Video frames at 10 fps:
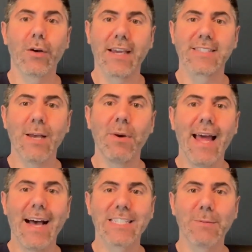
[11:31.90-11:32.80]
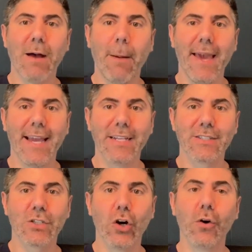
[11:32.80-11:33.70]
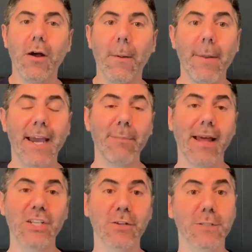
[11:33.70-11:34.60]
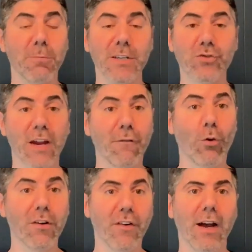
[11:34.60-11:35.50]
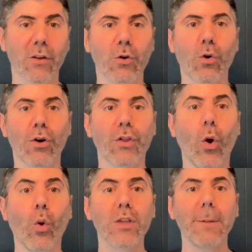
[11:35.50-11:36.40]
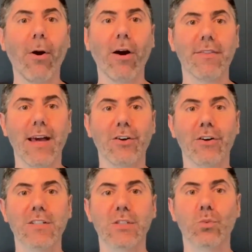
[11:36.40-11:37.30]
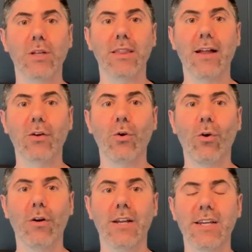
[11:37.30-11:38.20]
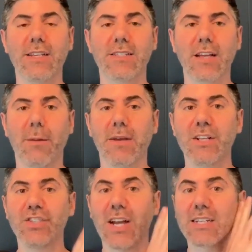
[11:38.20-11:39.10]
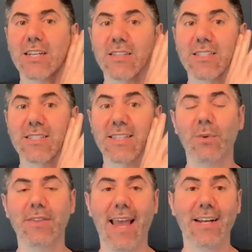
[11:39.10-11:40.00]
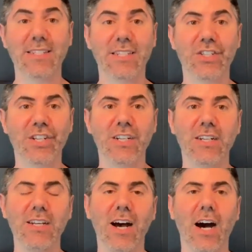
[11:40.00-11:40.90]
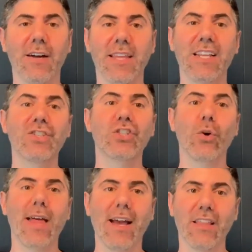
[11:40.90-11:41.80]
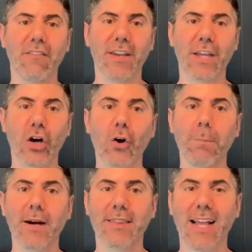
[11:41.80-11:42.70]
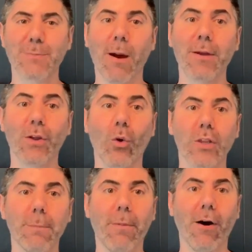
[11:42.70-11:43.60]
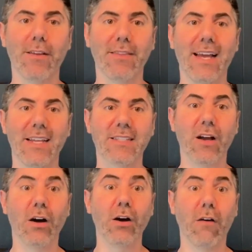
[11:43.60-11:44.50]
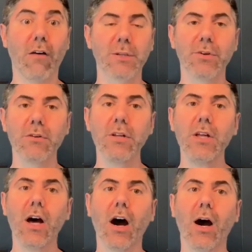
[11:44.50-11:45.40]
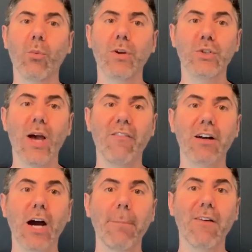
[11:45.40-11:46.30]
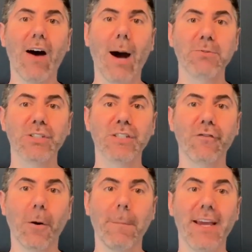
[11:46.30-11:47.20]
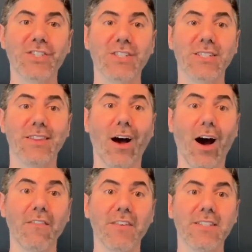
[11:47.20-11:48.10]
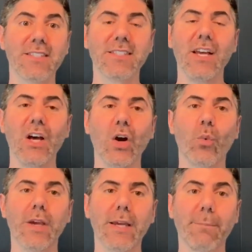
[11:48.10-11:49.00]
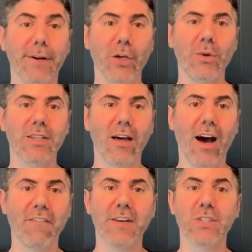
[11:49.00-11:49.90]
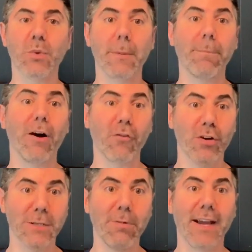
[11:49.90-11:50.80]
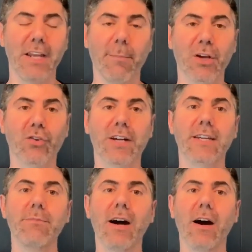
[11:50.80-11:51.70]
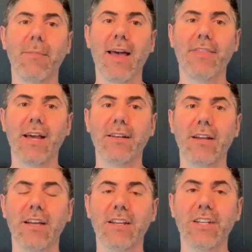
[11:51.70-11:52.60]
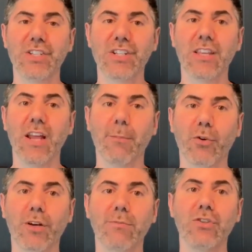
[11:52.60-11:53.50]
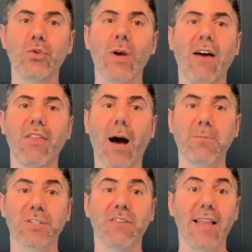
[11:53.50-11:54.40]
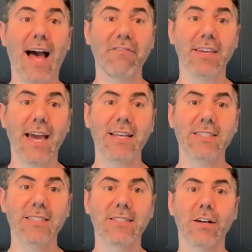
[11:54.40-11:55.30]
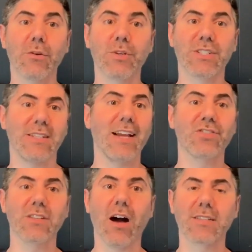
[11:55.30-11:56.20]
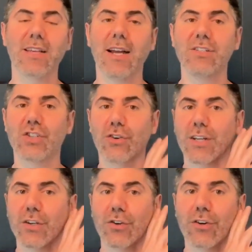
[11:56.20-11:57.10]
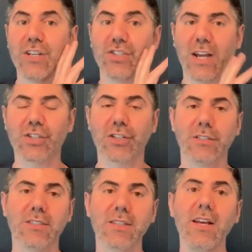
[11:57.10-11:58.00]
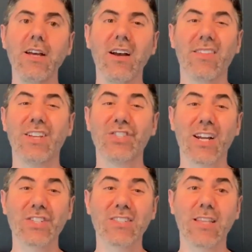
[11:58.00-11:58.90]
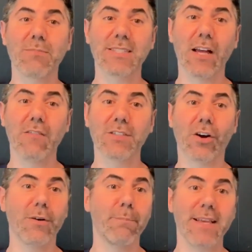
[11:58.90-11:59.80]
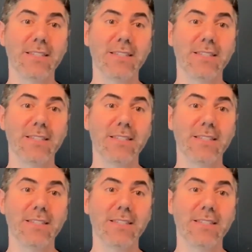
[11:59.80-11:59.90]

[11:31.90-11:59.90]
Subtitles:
Okay, someone asked about pain. So pain management is pretty straightforward for Ellacor. The only part that hurts with Ellacor is injecting the skin with the anesthesia. They didn't show that in the video, but that's probably the only part that is uncomfortable. We do have a couple of options for patients in the office. We bring you into the office. We, of course, apply numbing cream. And then in addition to the numbing cream, you do have the option of laughing gas, which is nitrous oxide during your injections. The injections themselves are